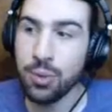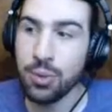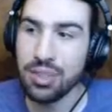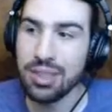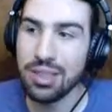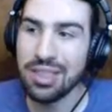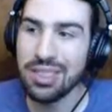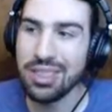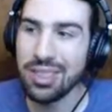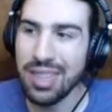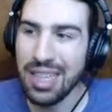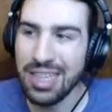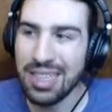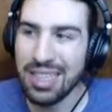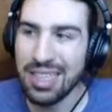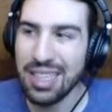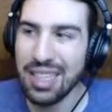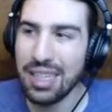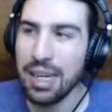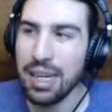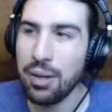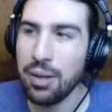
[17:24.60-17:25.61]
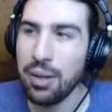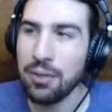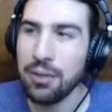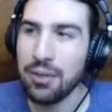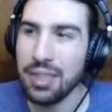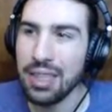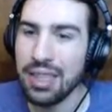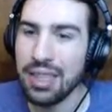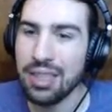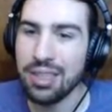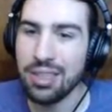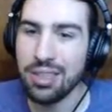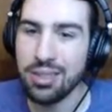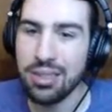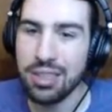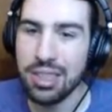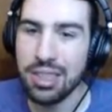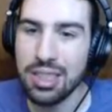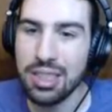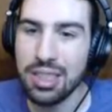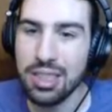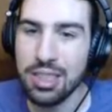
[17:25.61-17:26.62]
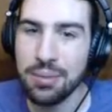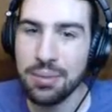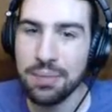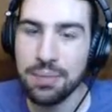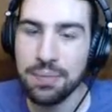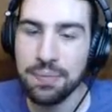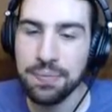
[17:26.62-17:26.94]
wouldn't. So that's kind of how I feel that's a little cheaty.